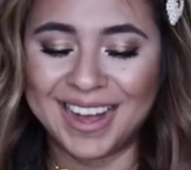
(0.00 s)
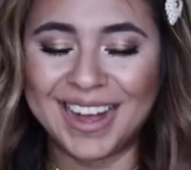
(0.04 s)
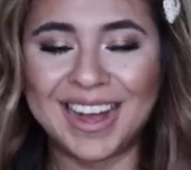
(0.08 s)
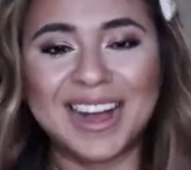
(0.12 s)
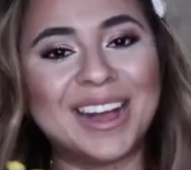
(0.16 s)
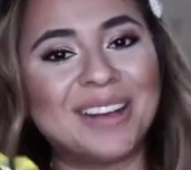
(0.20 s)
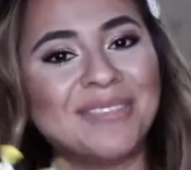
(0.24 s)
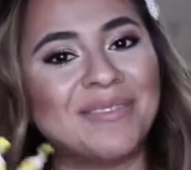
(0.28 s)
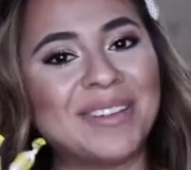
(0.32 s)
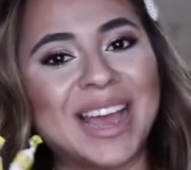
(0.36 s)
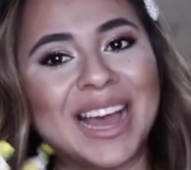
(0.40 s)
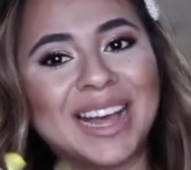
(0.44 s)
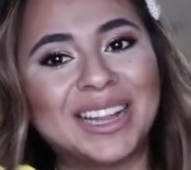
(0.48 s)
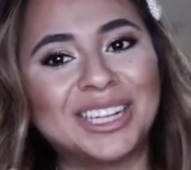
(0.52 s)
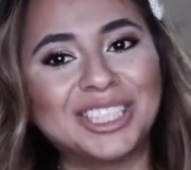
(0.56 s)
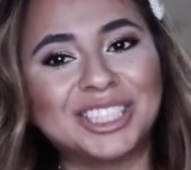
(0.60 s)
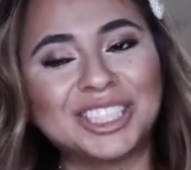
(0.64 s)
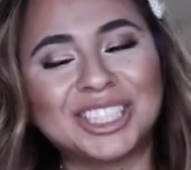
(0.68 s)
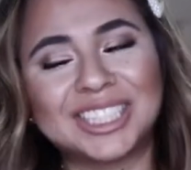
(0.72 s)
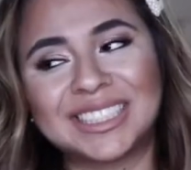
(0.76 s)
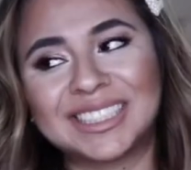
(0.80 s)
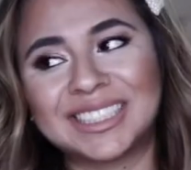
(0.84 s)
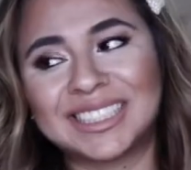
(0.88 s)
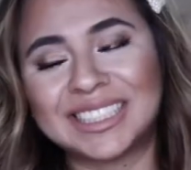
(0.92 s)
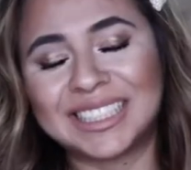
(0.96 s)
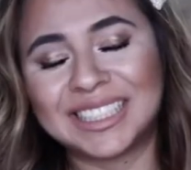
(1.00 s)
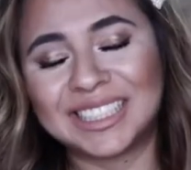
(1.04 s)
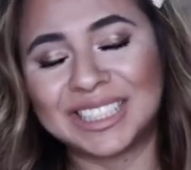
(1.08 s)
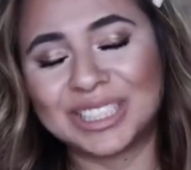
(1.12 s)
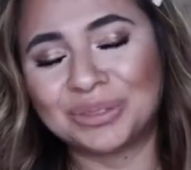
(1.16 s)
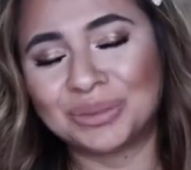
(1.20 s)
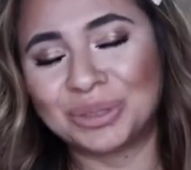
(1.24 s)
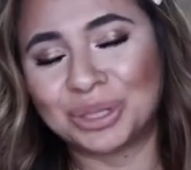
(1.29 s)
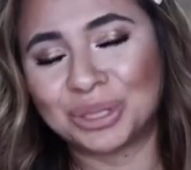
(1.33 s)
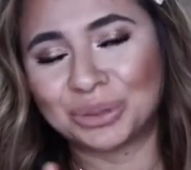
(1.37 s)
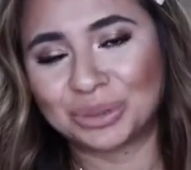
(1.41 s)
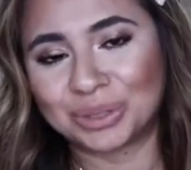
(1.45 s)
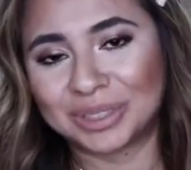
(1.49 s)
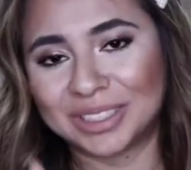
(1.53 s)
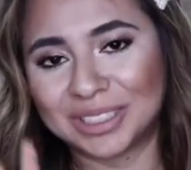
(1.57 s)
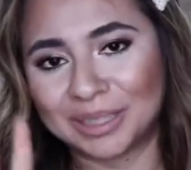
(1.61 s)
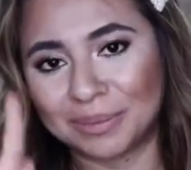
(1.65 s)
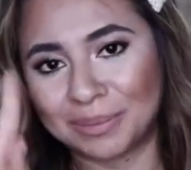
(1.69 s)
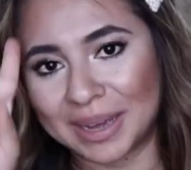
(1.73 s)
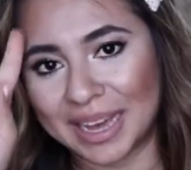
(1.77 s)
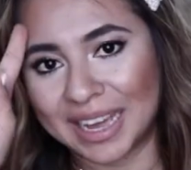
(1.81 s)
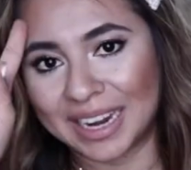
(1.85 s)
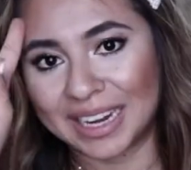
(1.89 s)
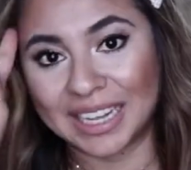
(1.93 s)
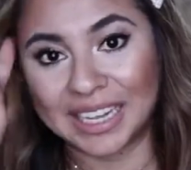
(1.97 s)
Um, allergy season was really
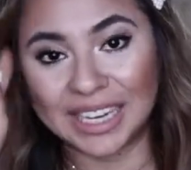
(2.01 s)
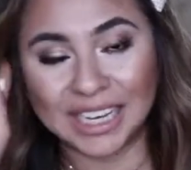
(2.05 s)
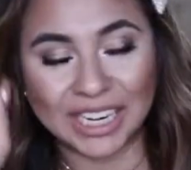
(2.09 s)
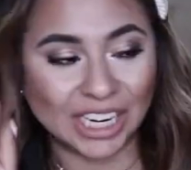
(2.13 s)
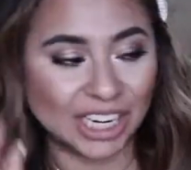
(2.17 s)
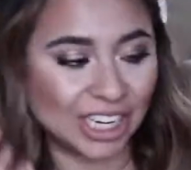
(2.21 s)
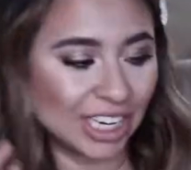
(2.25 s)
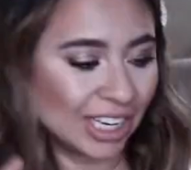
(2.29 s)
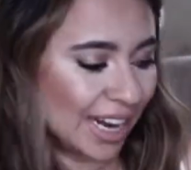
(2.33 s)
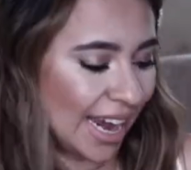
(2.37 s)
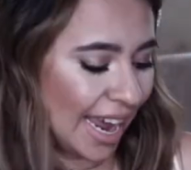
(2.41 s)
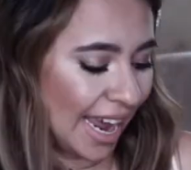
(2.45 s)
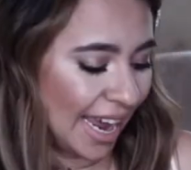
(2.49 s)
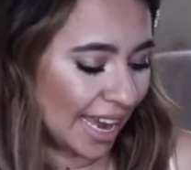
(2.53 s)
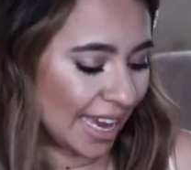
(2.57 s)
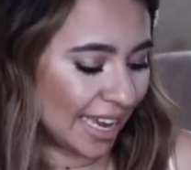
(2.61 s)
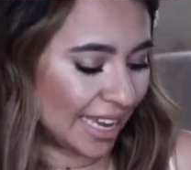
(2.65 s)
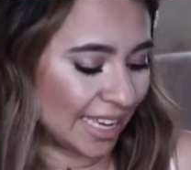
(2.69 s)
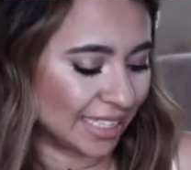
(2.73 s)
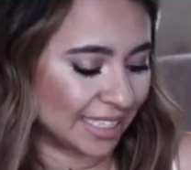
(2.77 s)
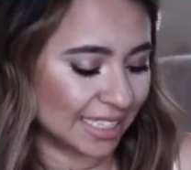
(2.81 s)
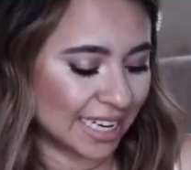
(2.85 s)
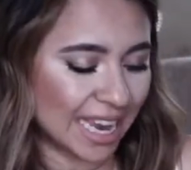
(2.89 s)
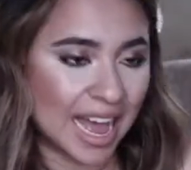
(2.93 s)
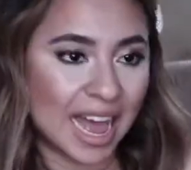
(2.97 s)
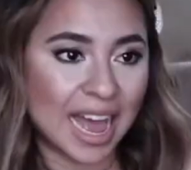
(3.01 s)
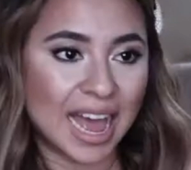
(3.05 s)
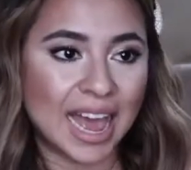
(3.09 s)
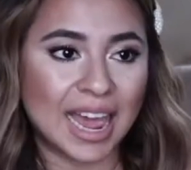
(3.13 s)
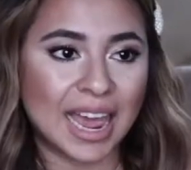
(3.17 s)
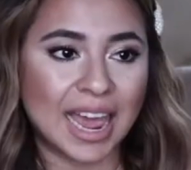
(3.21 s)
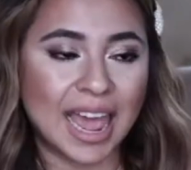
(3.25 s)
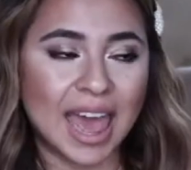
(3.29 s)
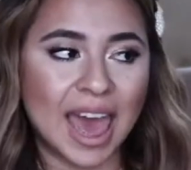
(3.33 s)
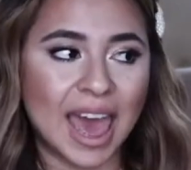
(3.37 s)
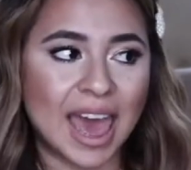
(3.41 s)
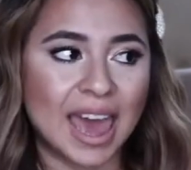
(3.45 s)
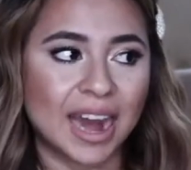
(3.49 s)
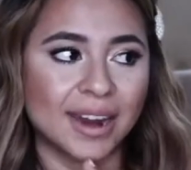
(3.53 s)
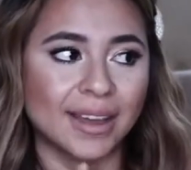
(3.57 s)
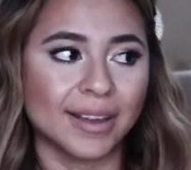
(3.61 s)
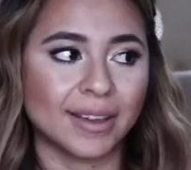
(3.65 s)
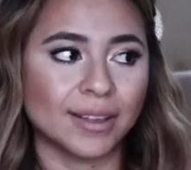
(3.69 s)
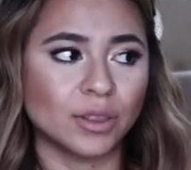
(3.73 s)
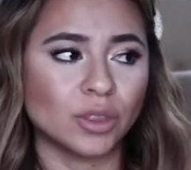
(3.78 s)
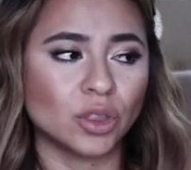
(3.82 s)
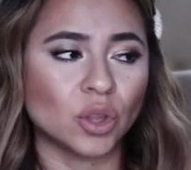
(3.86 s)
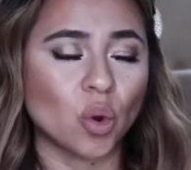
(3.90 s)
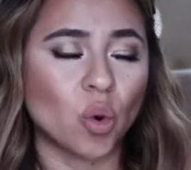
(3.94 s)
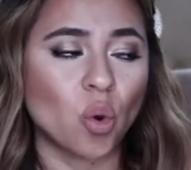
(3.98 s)
bad here, and I had
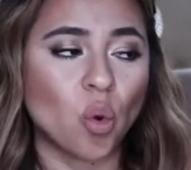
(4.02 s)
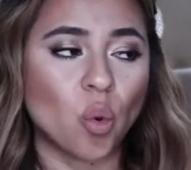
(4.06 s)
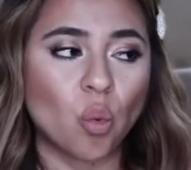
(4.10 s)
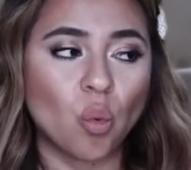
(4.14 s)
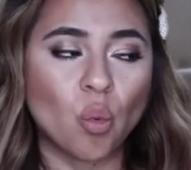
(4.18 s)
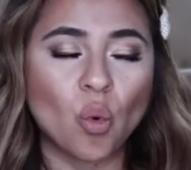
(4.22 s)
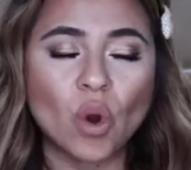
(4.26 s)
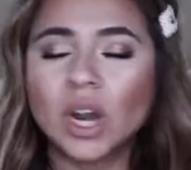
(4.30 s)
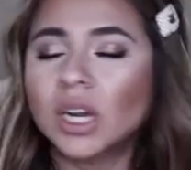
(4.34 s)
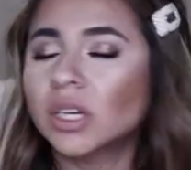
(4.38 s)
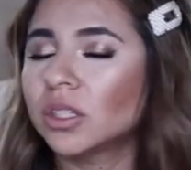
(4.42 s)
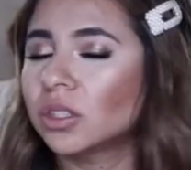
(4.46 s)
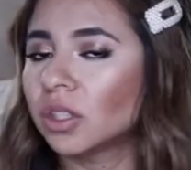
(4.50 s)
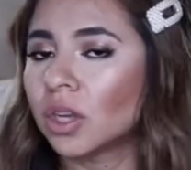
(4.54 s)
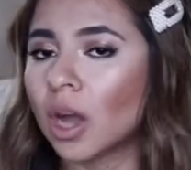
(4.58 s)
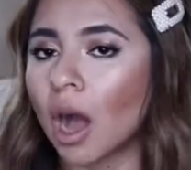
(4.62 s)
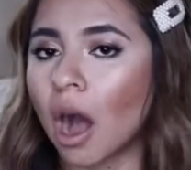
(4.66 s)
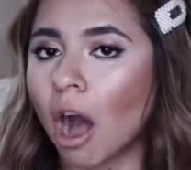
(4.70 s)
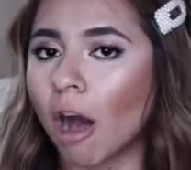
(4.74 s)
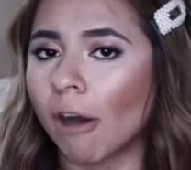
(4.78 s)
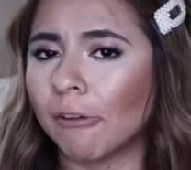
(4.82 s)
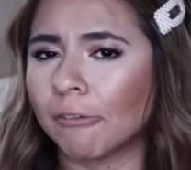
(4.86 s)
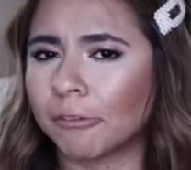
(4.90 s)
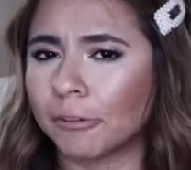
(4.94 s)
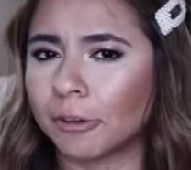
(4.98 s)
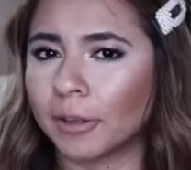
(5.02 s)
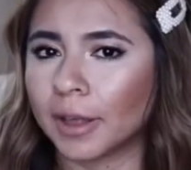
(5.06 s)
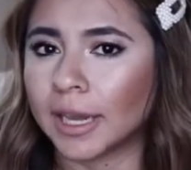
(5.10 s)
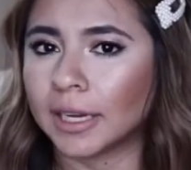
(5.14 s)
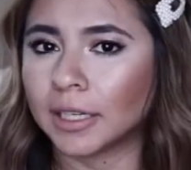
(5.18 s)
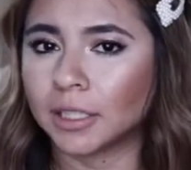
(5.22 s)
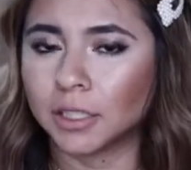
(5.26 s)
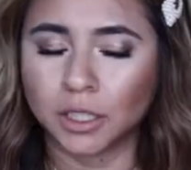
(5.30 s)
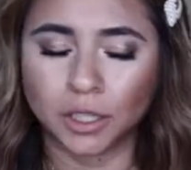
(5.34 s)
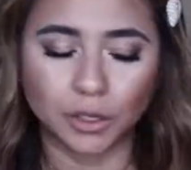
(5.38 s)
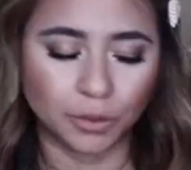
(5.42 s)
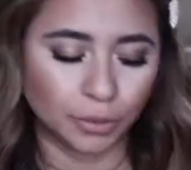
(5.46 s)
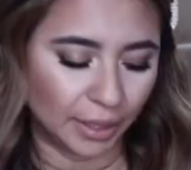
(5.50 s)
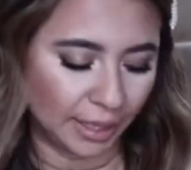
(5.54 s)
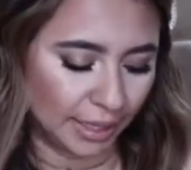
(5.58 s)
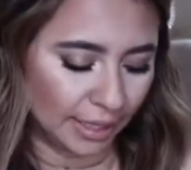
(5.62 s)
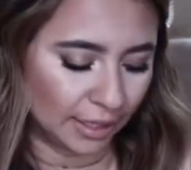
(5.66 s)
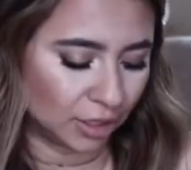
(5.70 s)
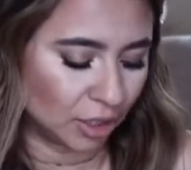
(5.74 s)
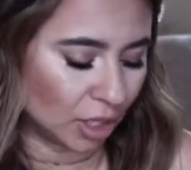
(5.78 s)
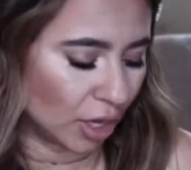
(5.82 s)
a, the worst cough for like two weeks.